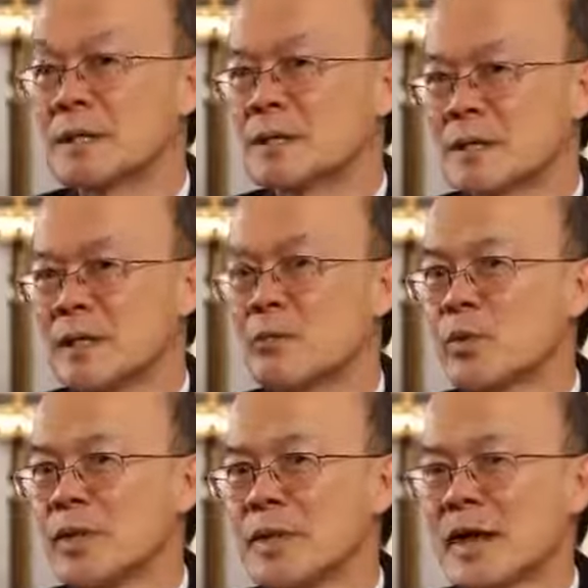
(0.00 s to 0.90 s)
you see,
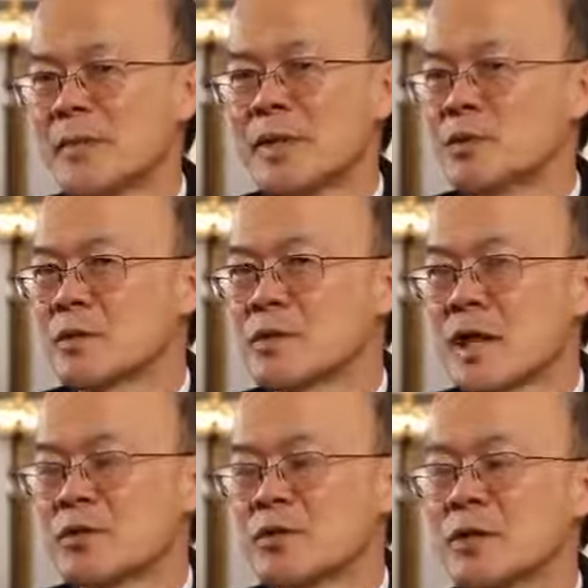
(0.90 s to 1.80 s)
pre-diabetes, so it's
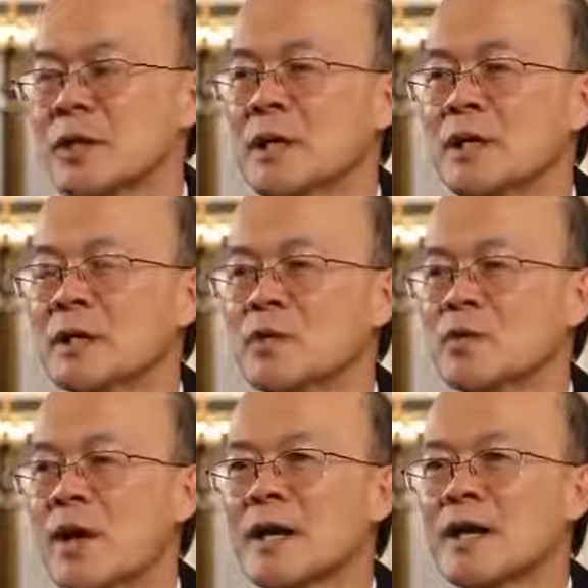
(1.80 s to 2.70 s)
not sugar. The
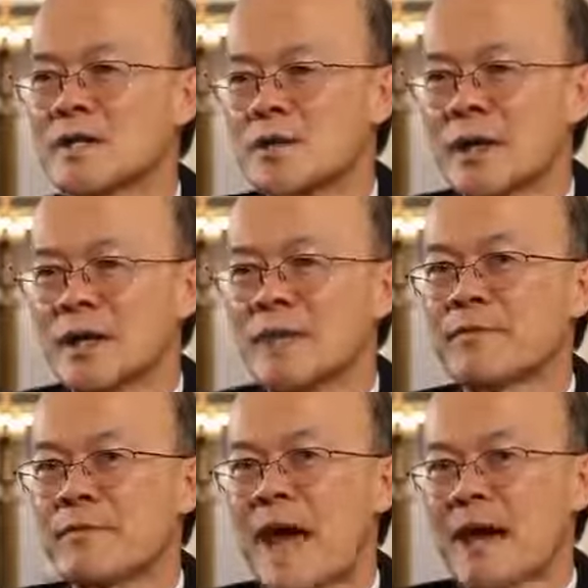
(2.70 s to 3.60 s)
triglyceride, the
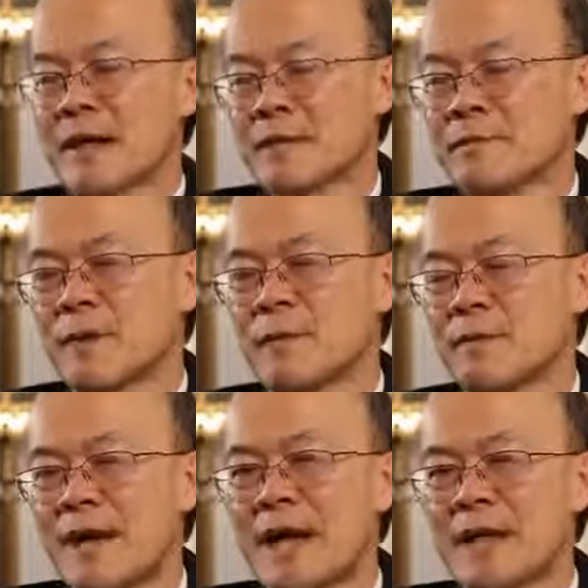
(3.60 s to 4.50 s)
fat, a form of
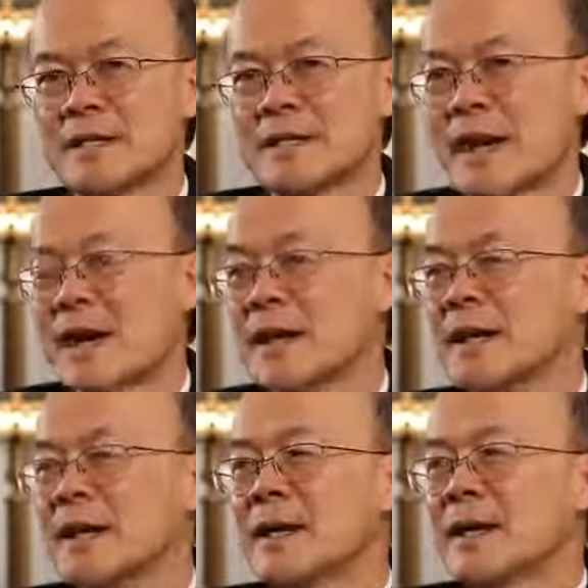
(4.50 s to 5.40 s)
fat is high.
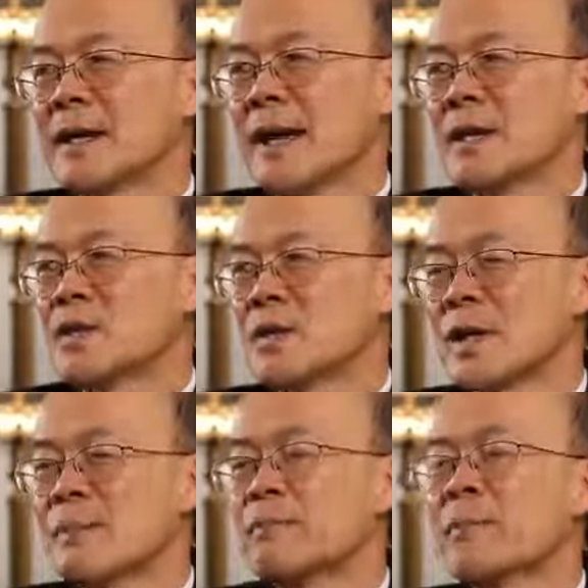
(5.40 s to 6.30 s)
And so
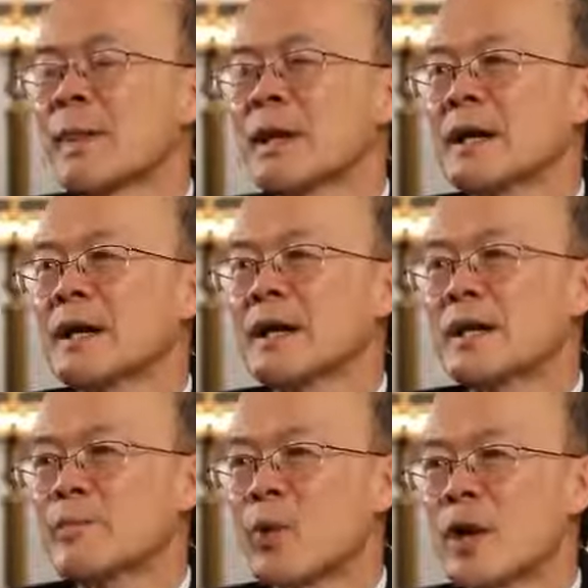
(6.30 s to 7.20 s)
that
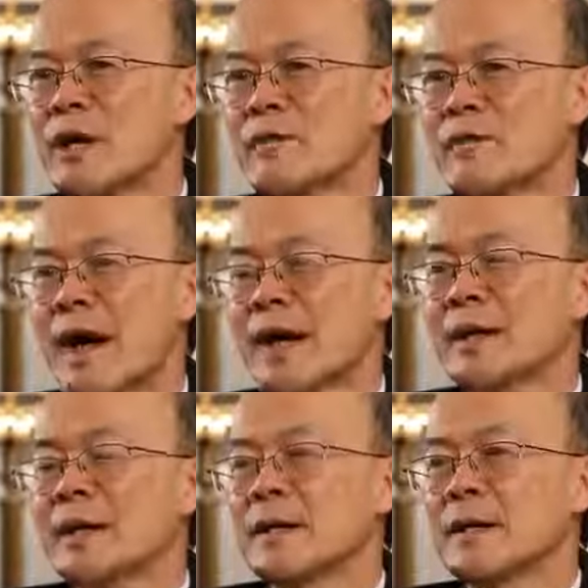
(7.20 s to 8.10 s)
in point of fact,
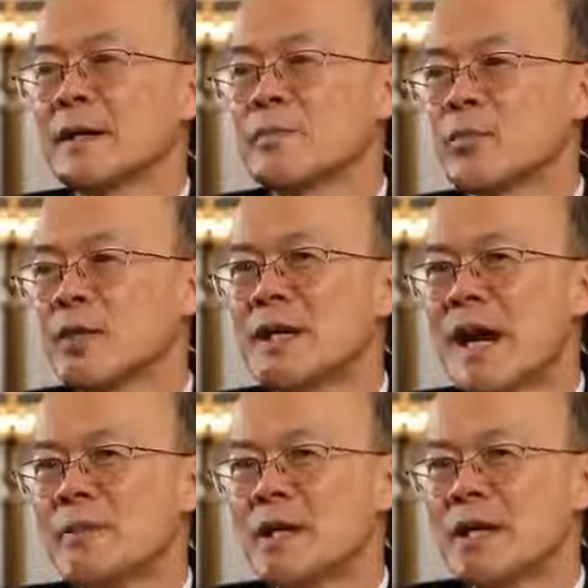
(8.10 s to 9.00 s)
in
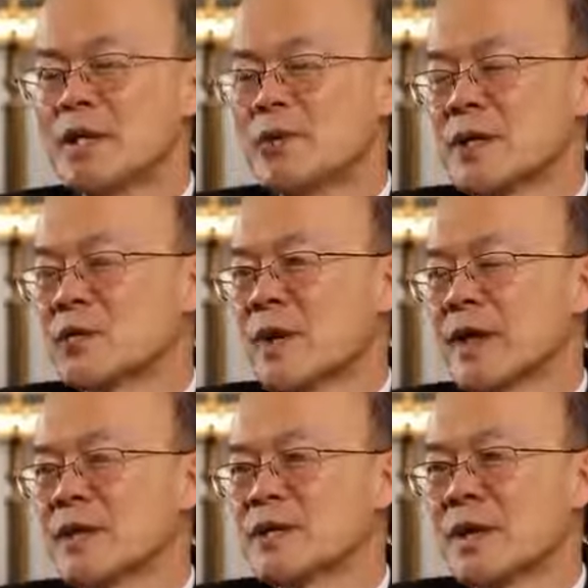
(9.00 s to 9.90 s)
pre-diabetes, when the
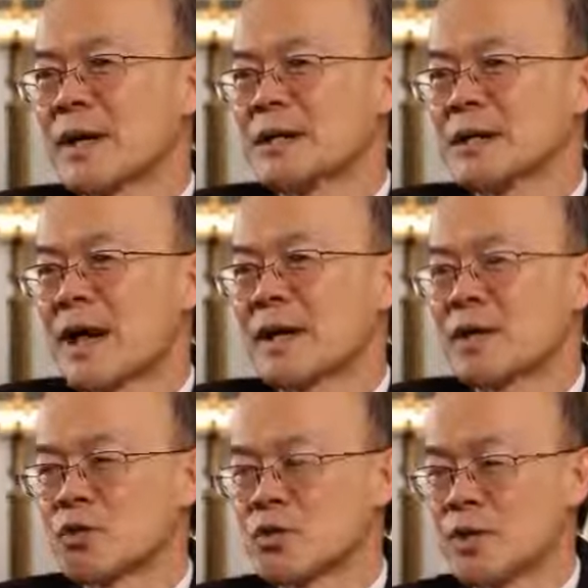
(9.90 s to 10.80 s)
triglyceride is high, the
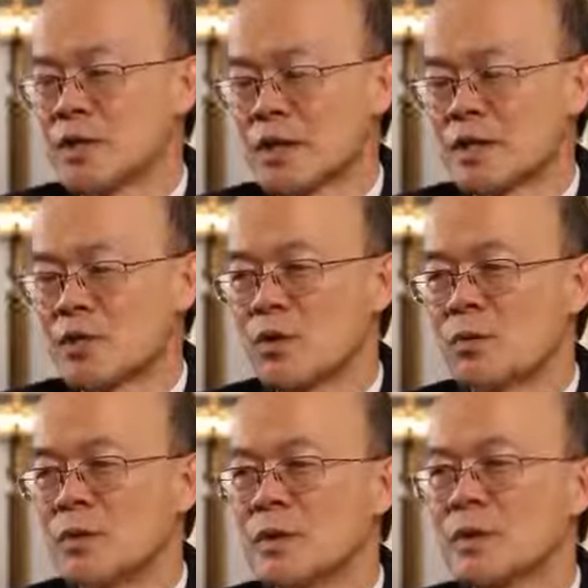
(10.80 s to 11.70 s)
sugar is
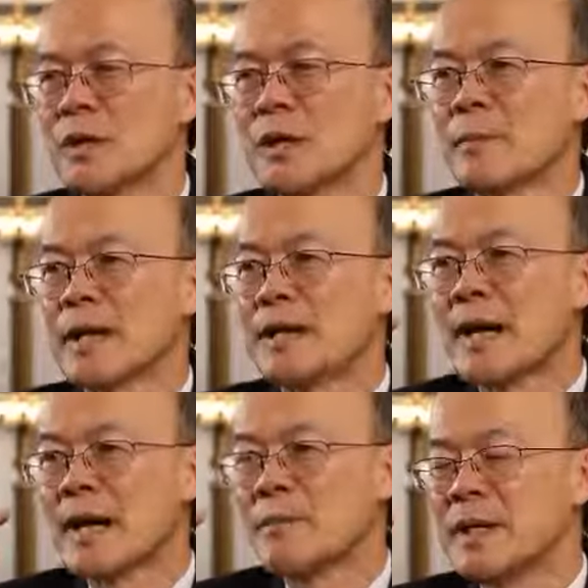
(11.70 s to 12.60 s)
normal. But in
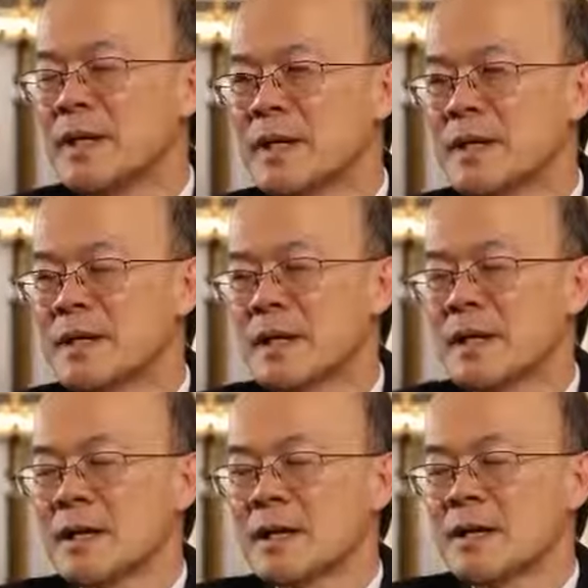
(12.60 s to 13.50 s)
diabetes,
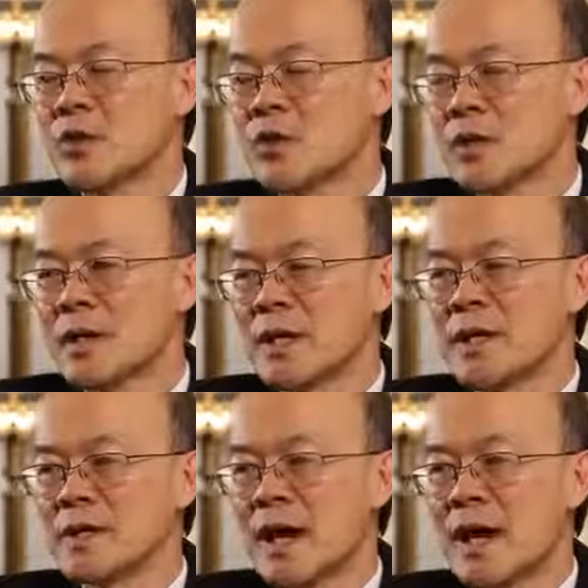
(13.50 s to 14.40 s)
the sugar
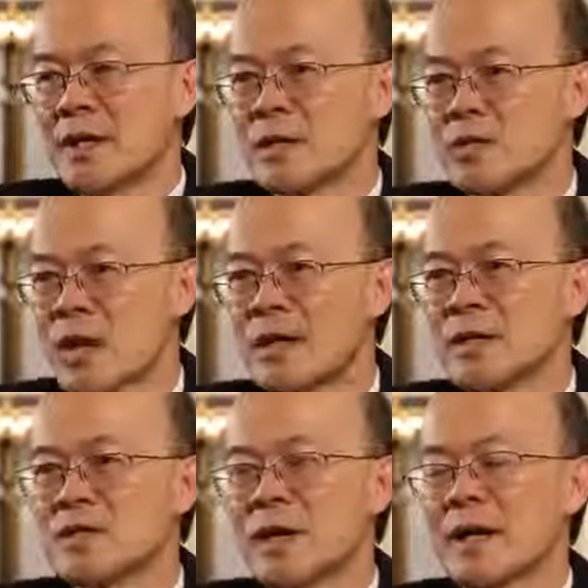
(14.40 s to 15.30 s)
is high, the
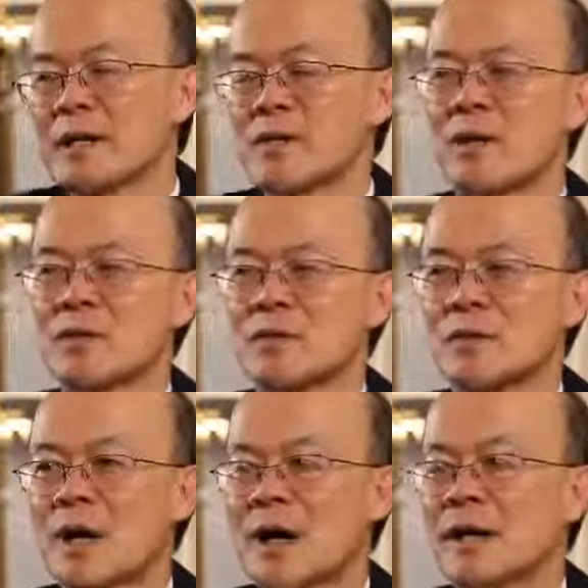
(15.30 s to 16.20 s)
triglyceride is also
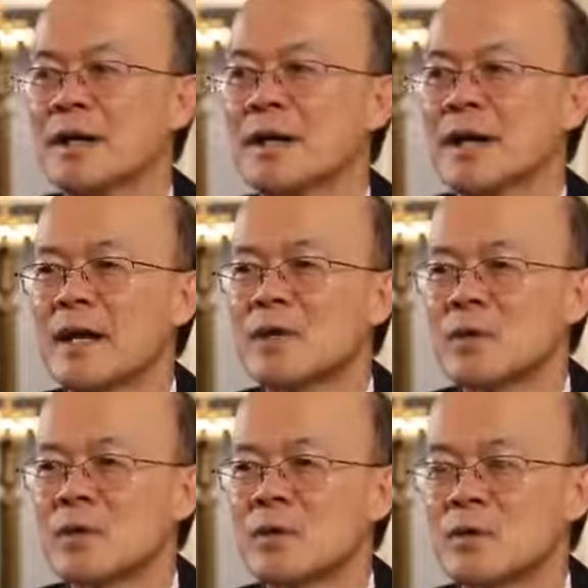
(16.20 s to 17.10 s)
high. And
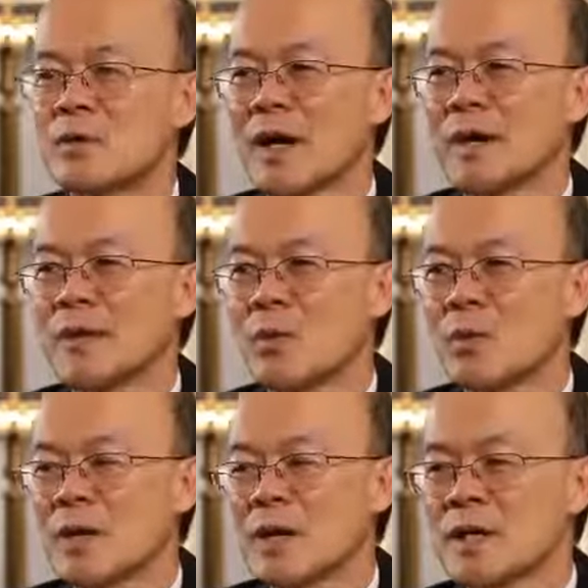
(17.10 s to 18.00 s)
tocotrienol
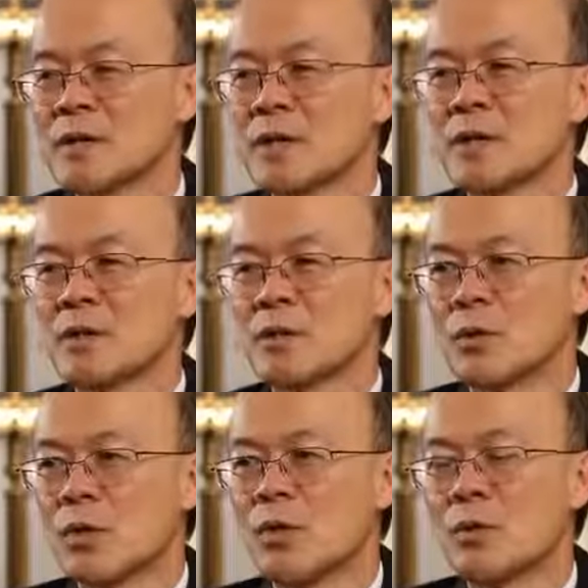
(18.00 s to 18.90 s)
works to
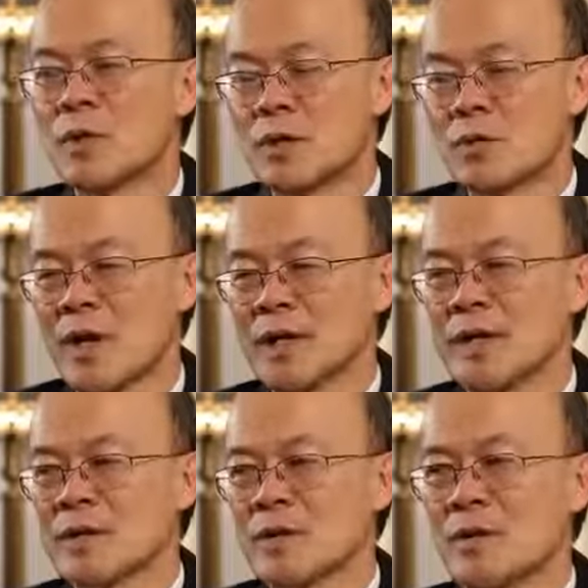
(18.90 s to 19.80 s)
lower
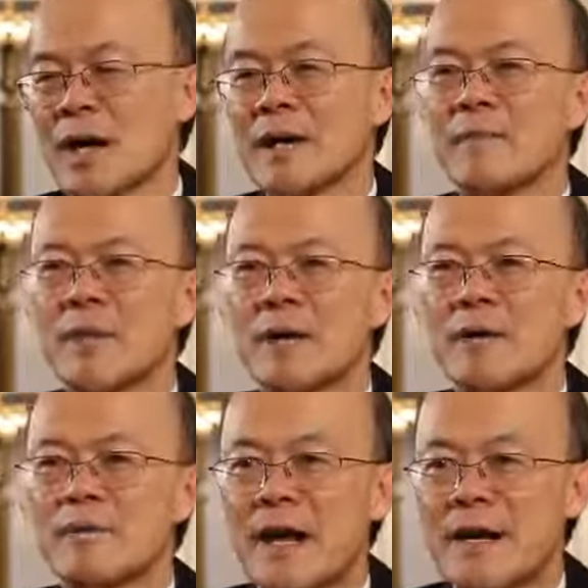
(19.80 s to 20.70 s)
triglyceride. A
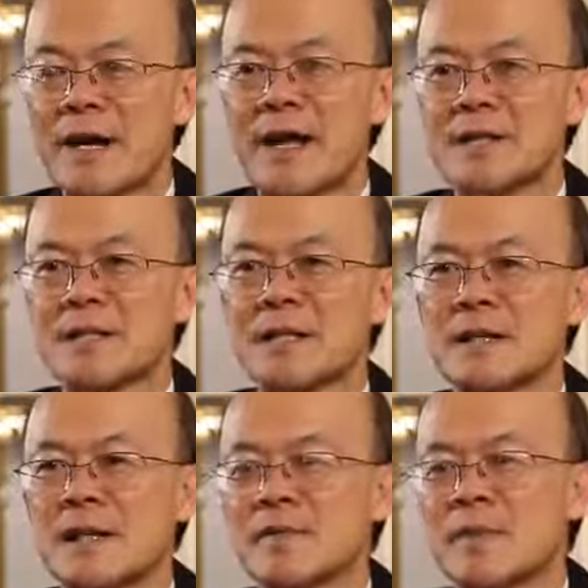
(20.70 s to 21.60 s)
fantastic
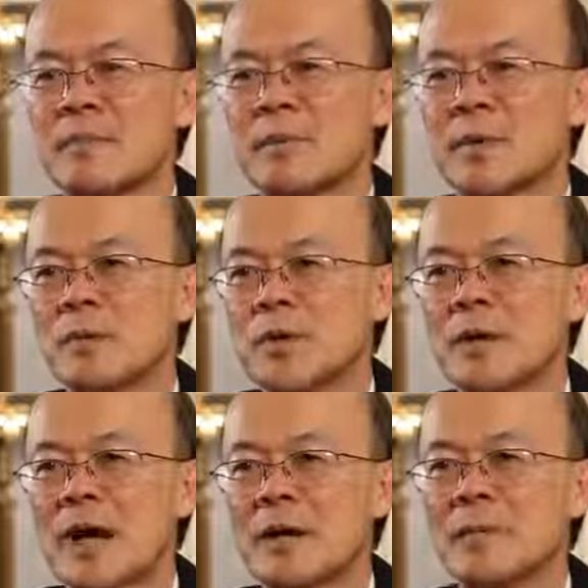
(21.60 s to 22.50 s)
thing for people
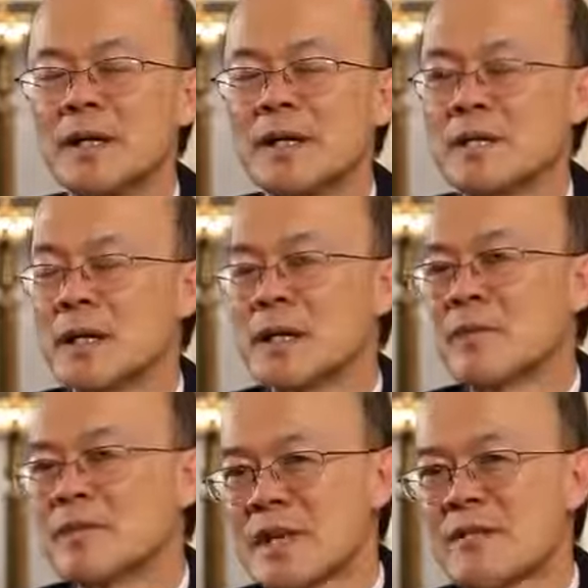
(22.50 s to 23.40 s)
pre-diabetes
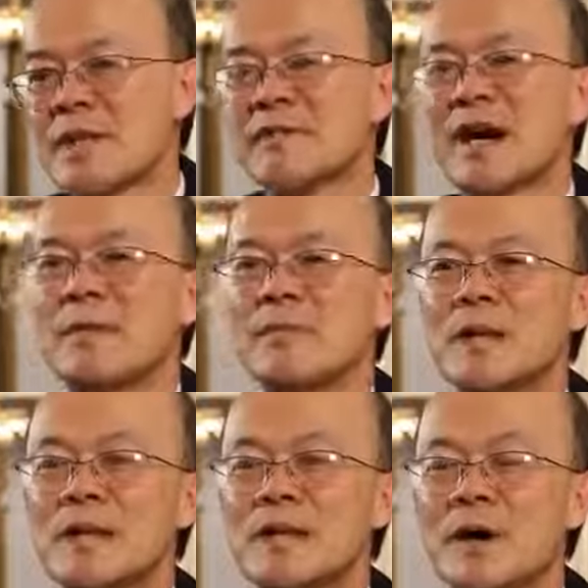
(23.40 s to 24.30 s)
with 75
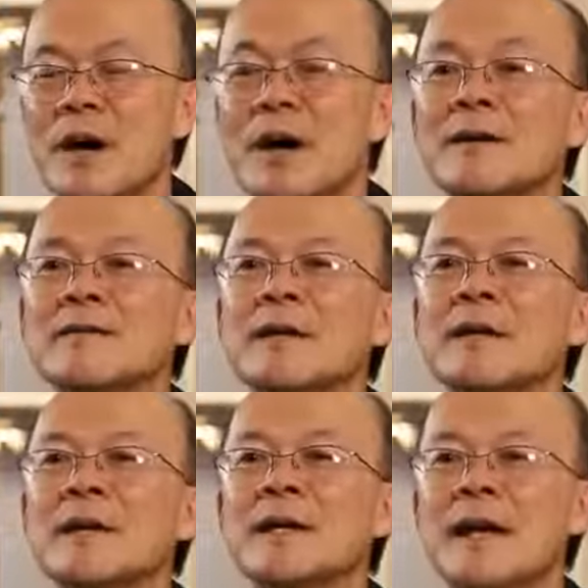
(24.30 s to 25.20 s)
million are,
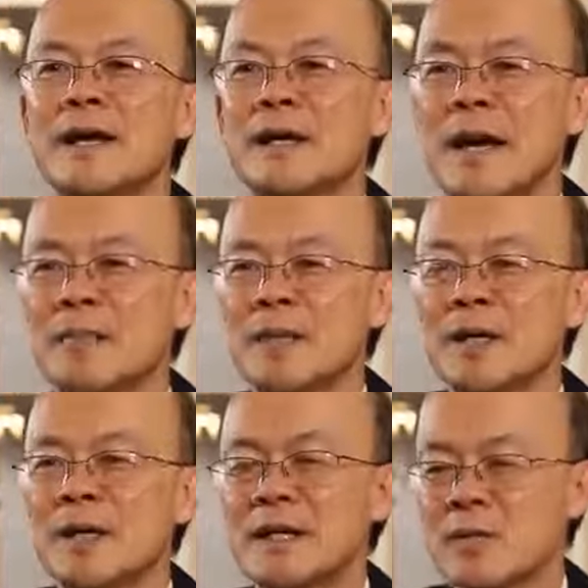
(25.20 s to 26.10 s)
and
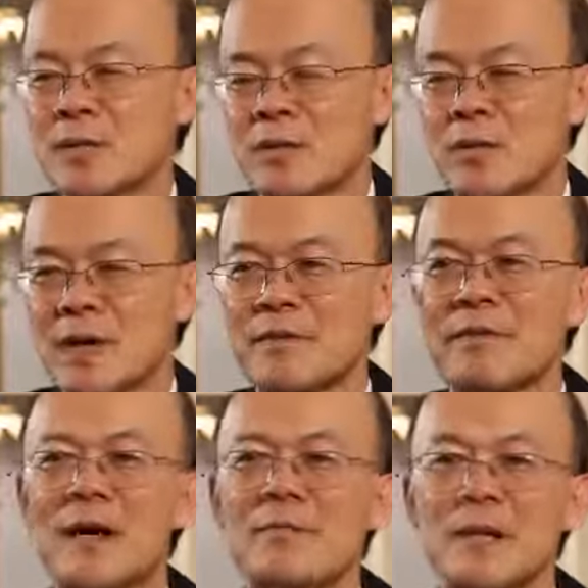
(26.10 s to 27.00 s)
diabetes, we have
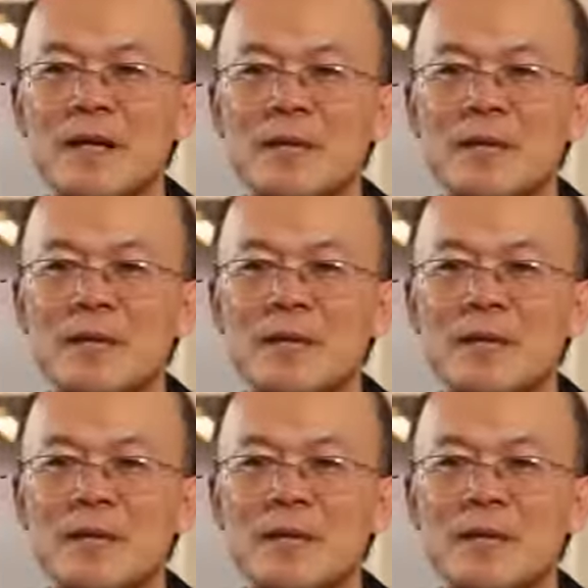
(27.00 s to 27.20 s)
25 million